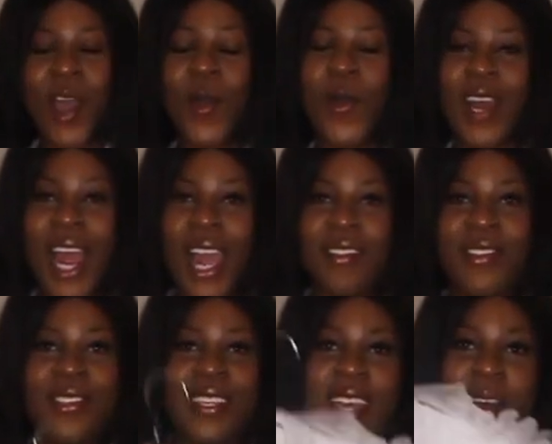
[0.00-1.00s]
I have
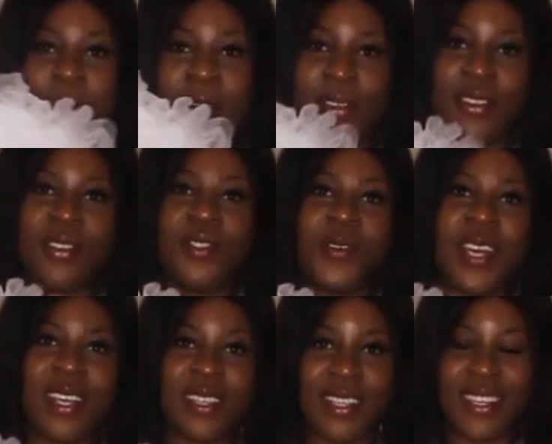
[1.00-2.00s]
to say about this
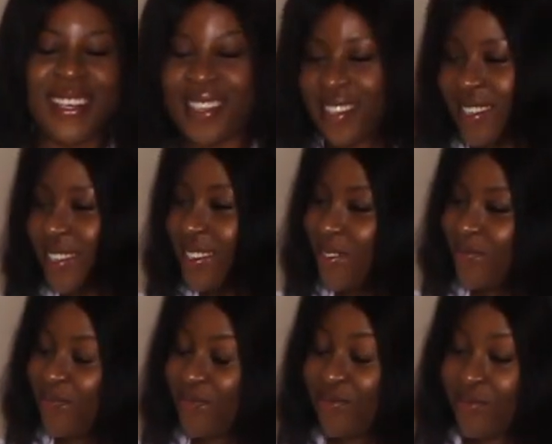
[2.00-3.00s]
dress is
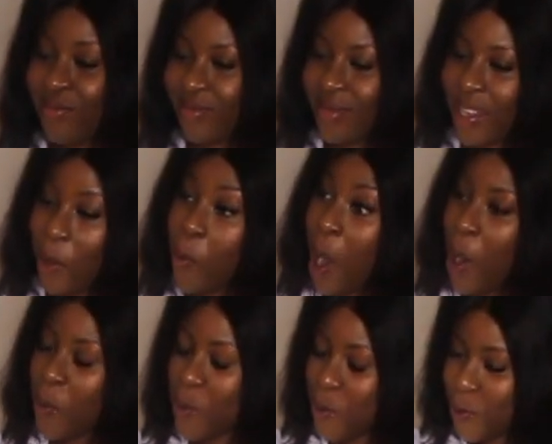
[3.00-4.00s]

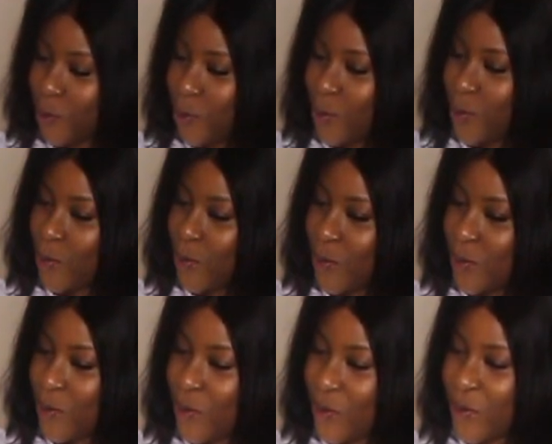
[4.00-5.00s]
wow.
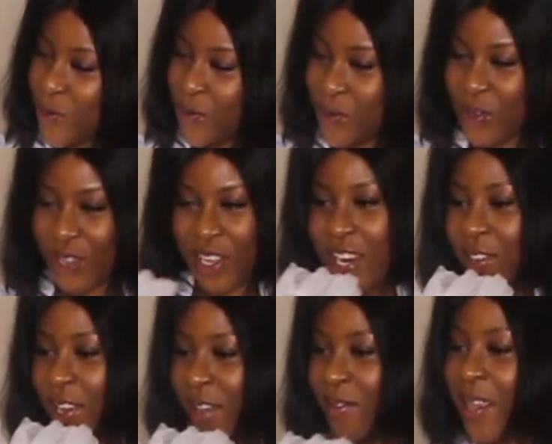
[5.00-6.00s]
You
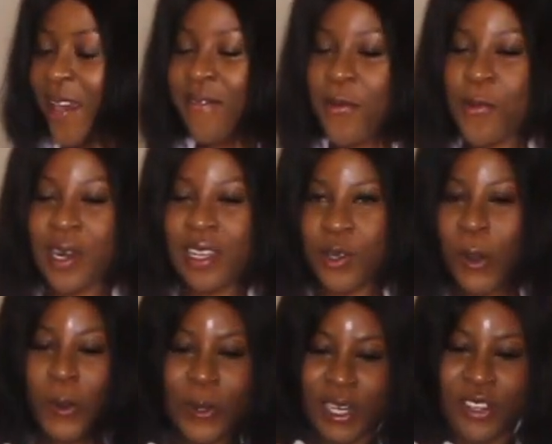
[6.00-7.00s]
know, have you ever wanted to
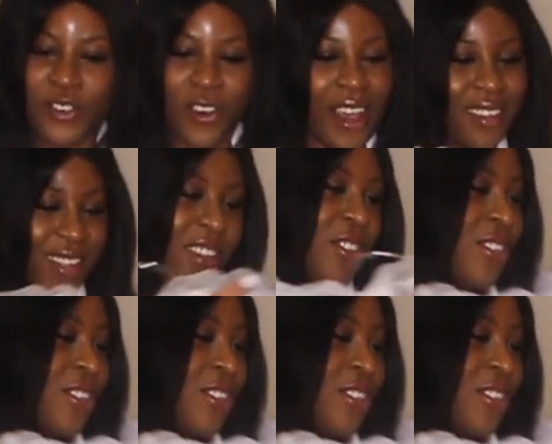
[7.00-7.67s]
hold a dress and